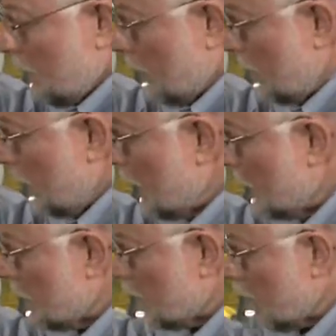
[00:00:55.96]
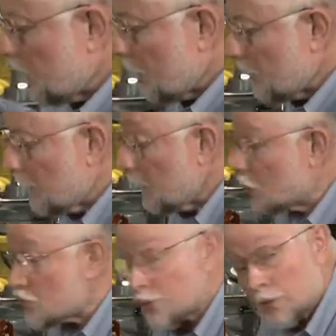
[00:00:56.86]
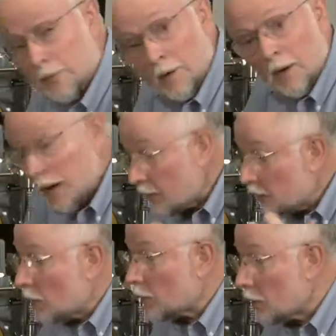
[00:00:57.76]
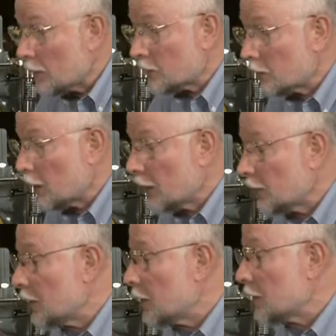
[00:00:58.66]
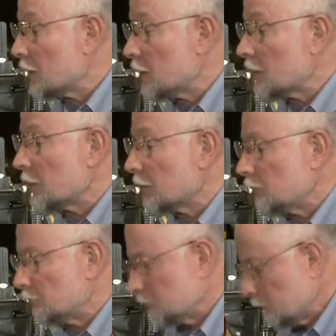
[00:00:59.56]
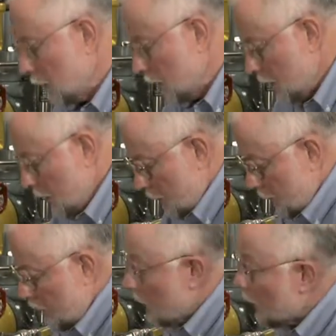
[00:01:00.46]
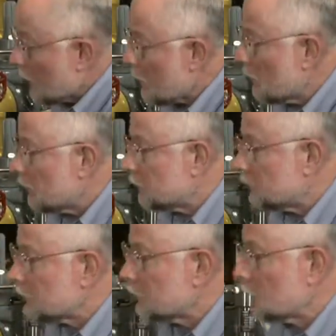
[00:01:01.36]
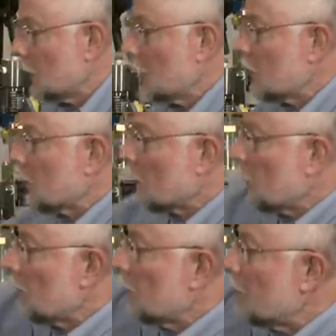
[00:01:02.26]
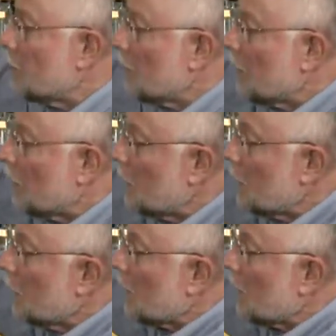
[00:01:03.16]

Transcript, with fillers: by taking this off first it ensures that I have no pressure left in the system. From there, we go over and